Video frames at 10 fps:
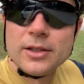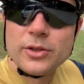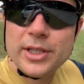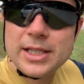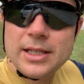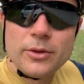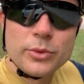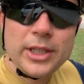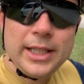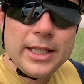So it's a
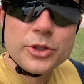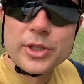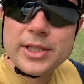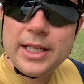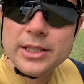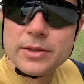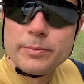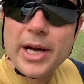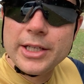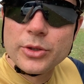really interesting
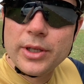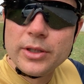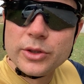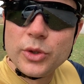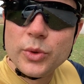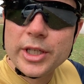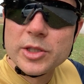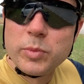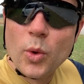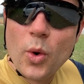bike trail to
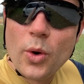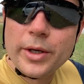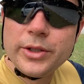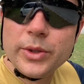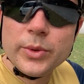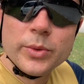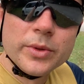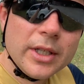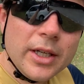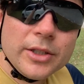explore,
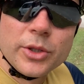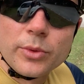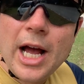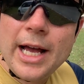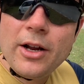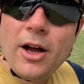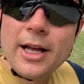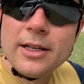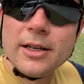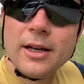to ride
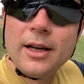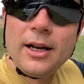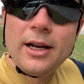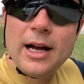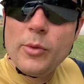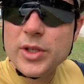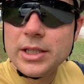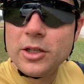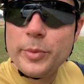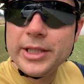on. I
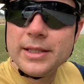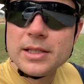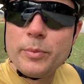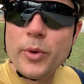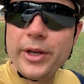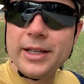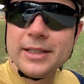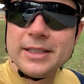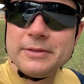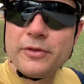was a little bit
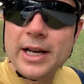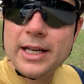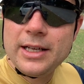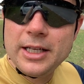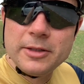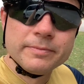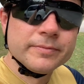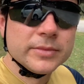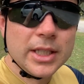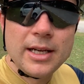disappointed I didn't find any
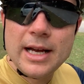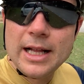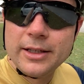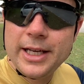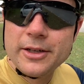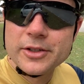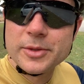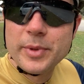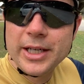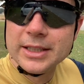
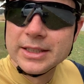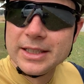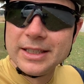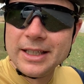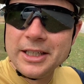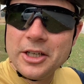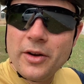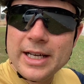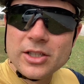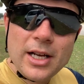alligators, but you
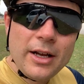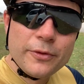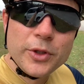know, I saw a